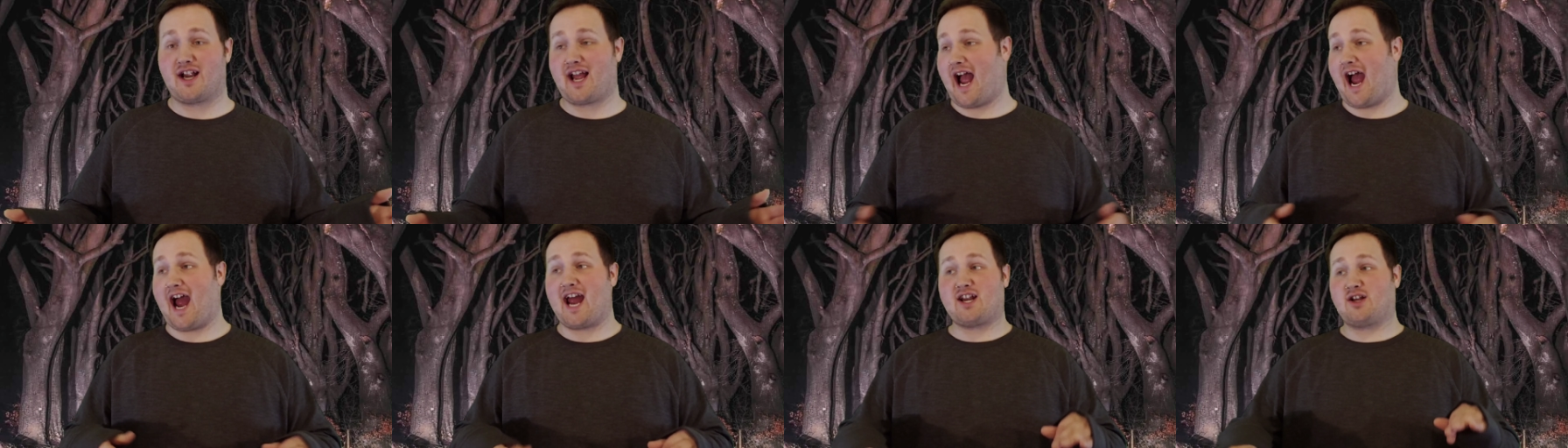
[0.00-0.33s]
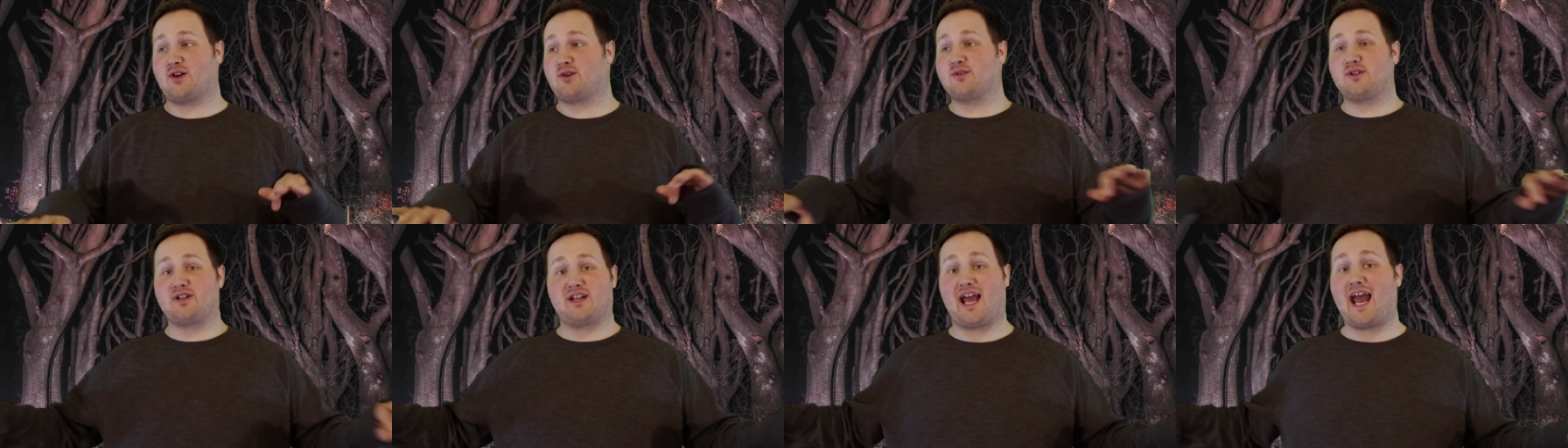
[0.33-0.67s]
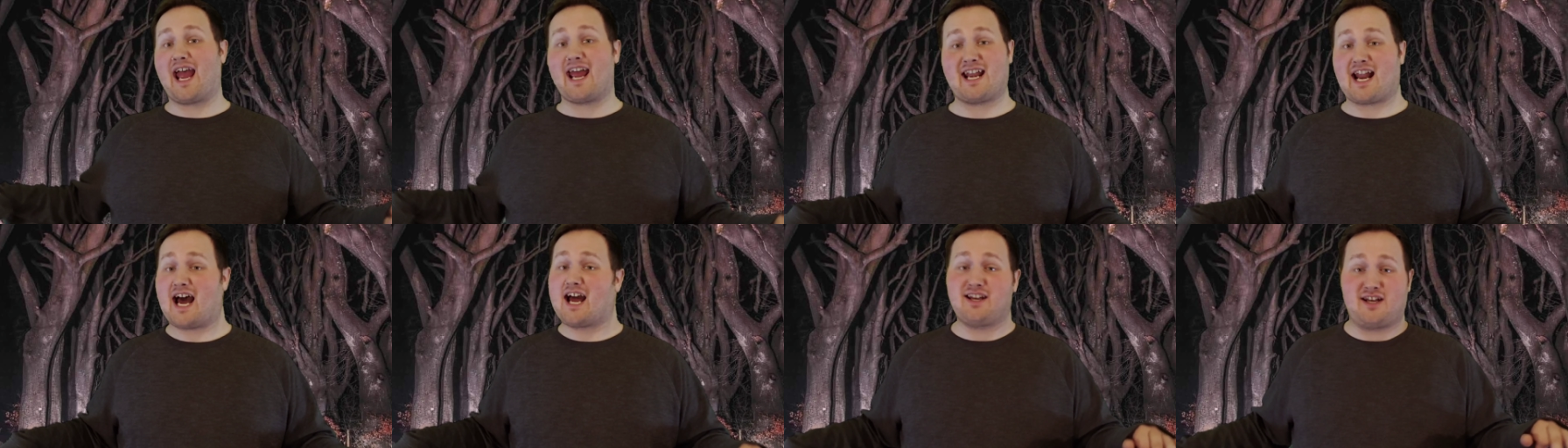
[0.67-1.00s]
I don't,
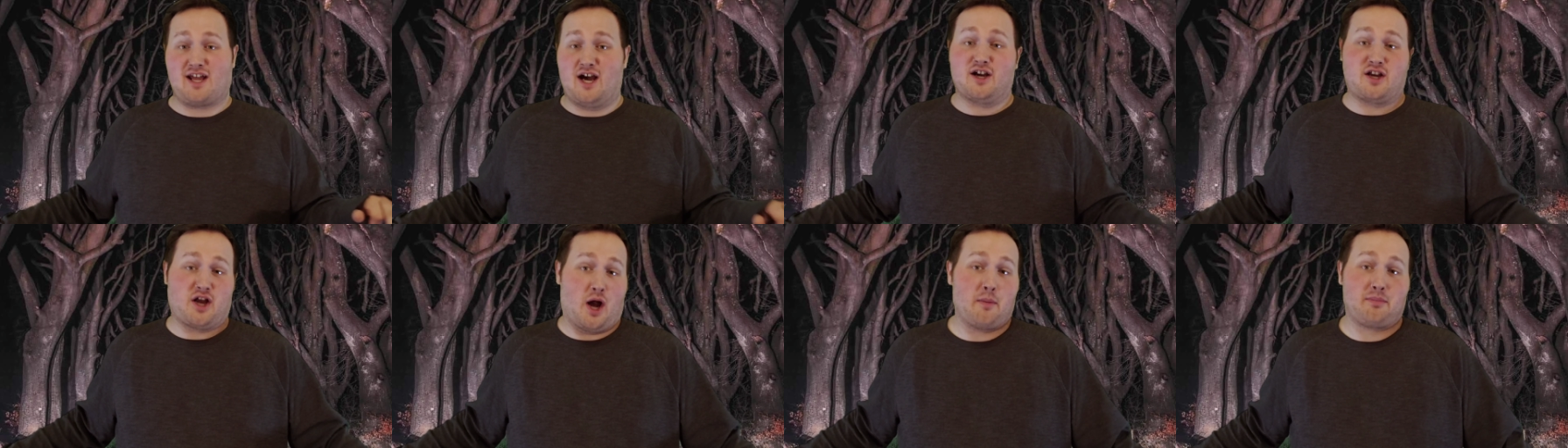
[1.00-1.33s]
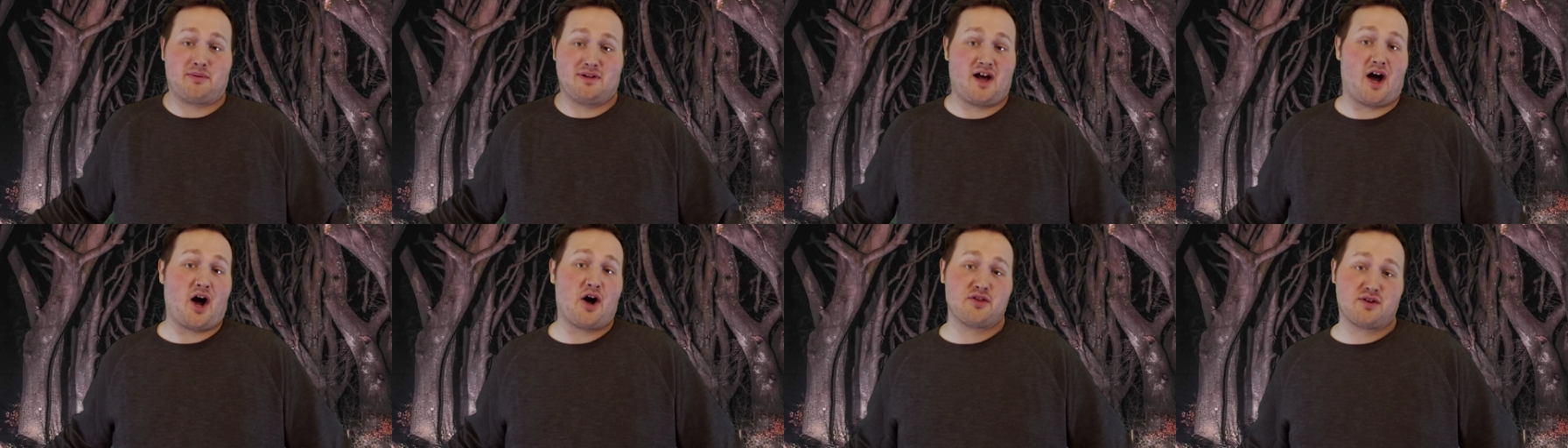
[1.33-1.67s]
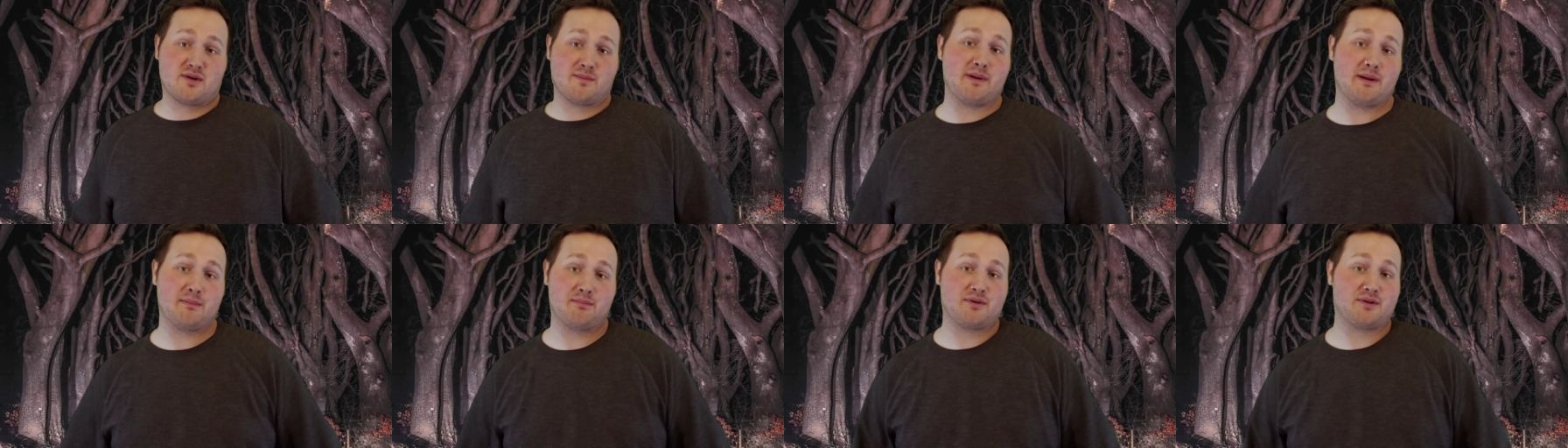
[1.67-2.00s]
and I, a couple of other
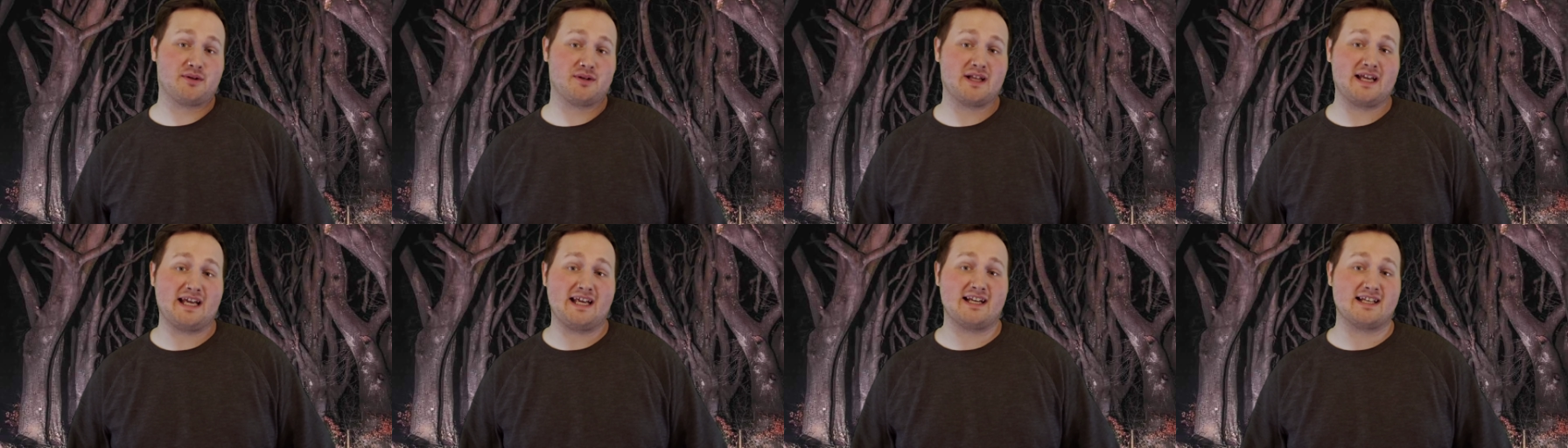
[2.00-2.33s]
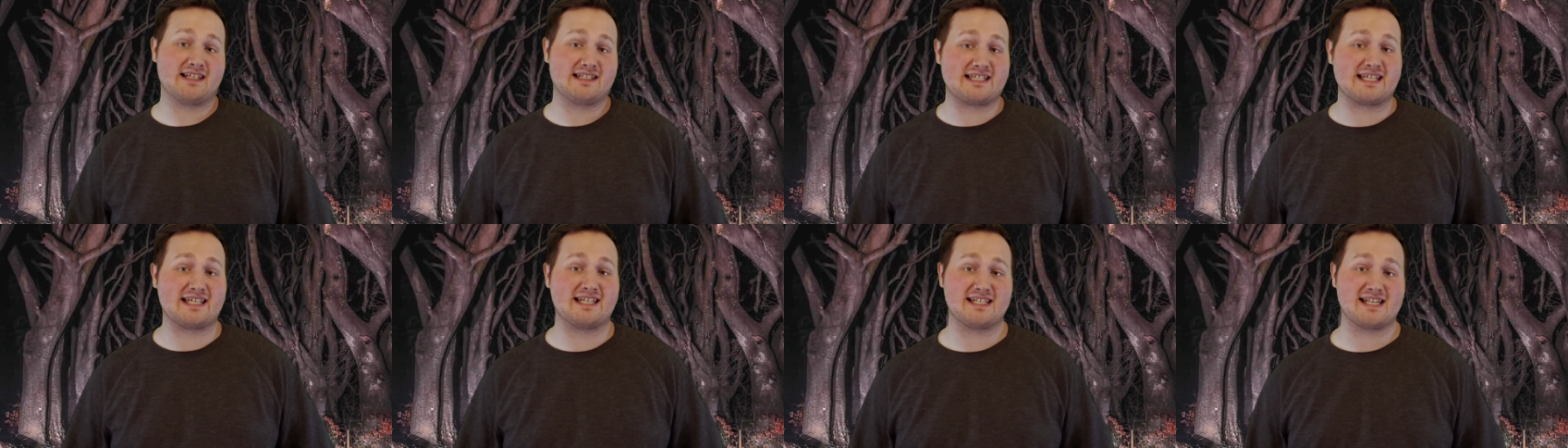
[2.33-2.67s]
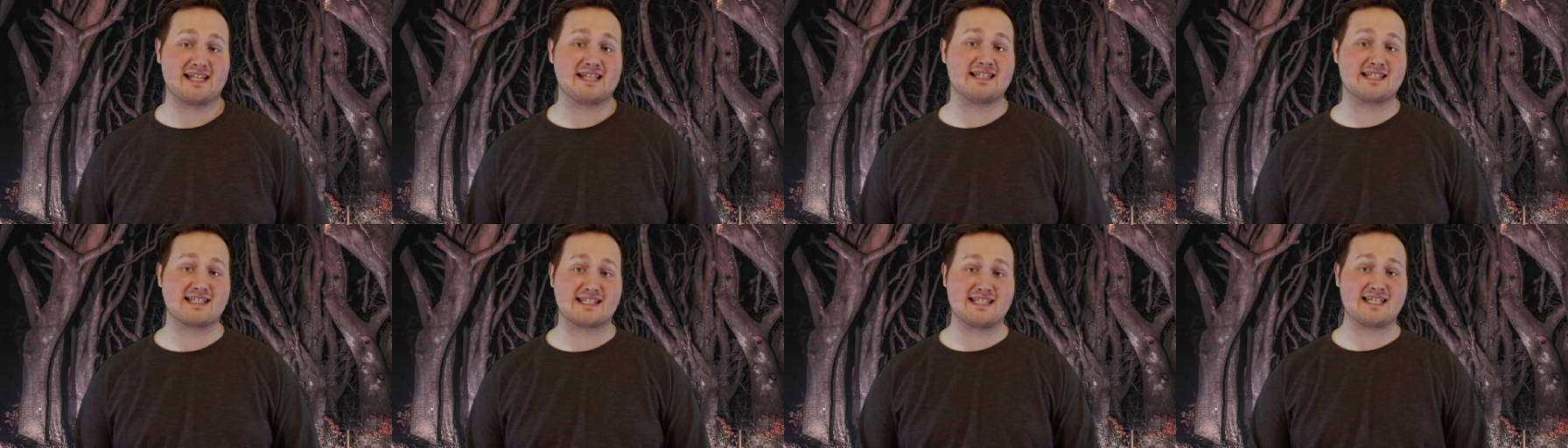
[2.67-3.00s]
people in
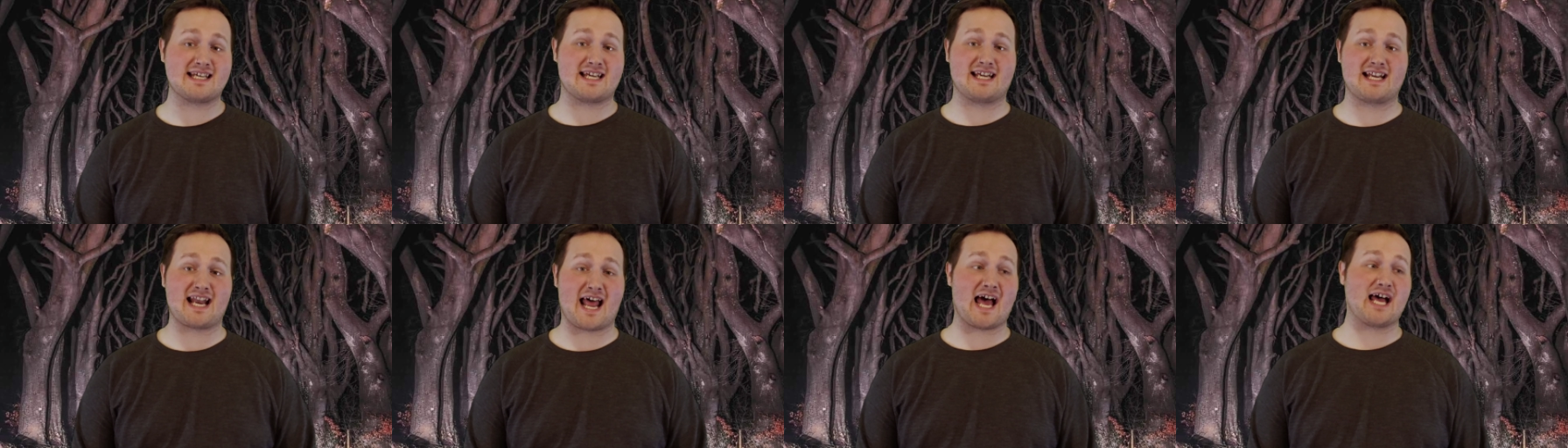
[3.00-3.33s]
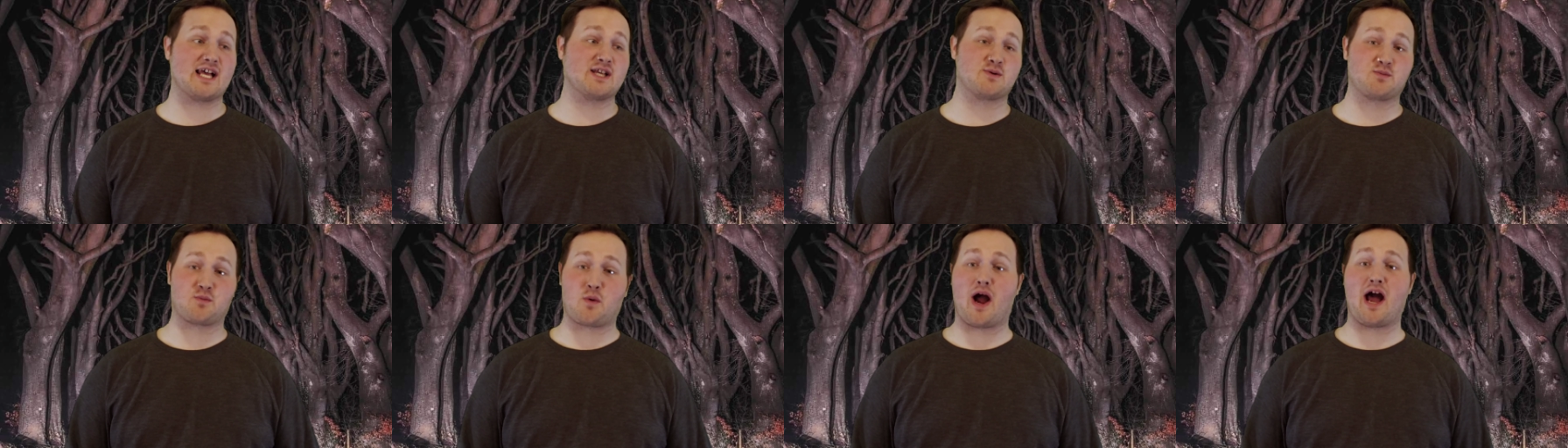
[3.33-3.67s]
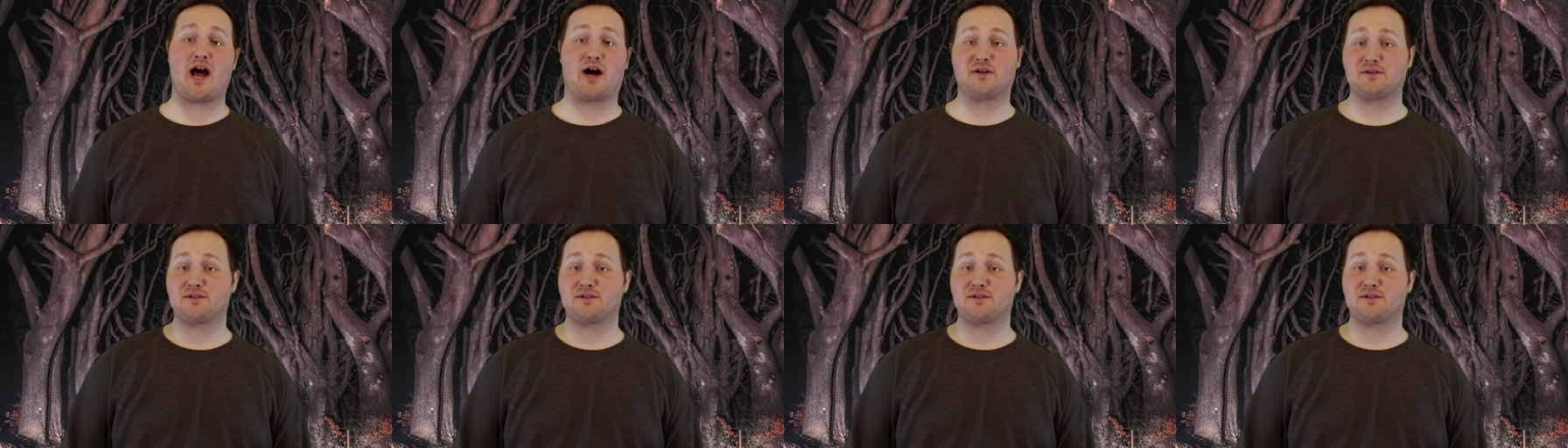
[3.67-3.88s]
attendance did as well.